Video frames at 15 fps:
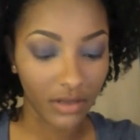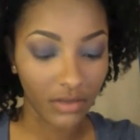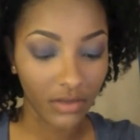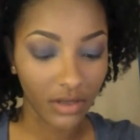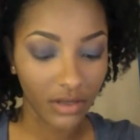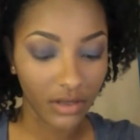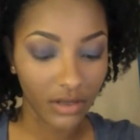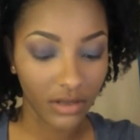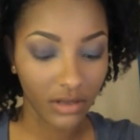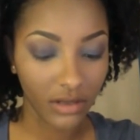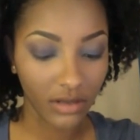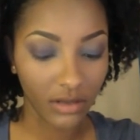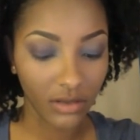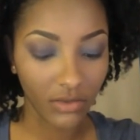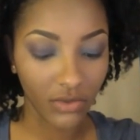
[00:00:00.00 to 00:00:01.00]
You can just
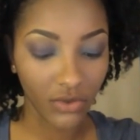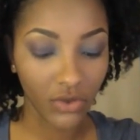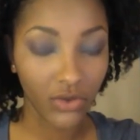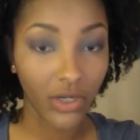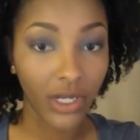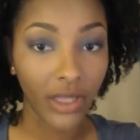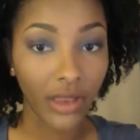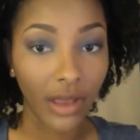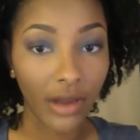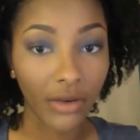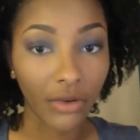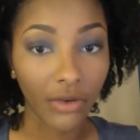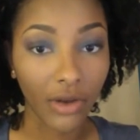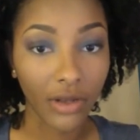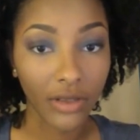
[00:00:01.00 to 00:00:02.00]
do a straight line
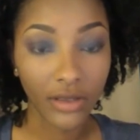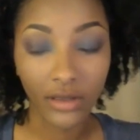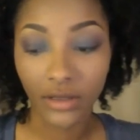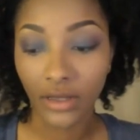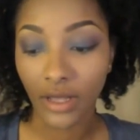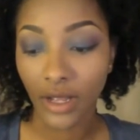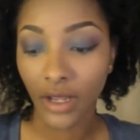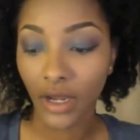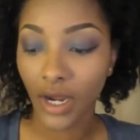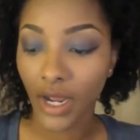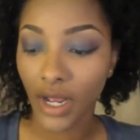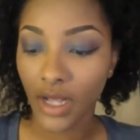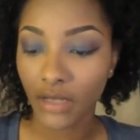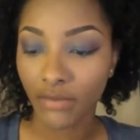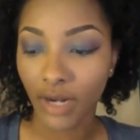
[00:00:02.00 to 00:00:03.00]
across to line your eyes,